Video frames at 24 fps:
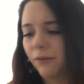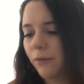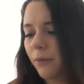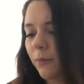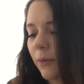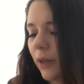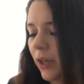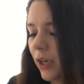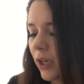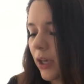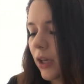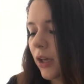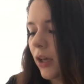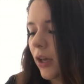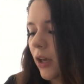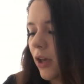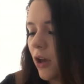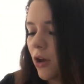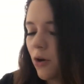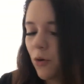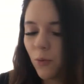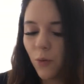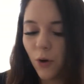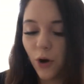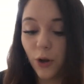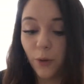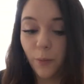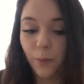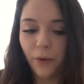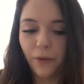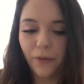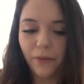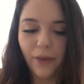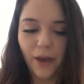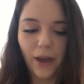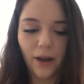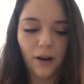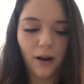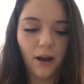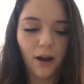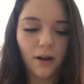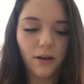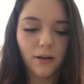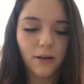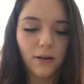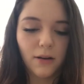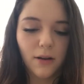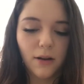from like where you put that
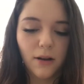on.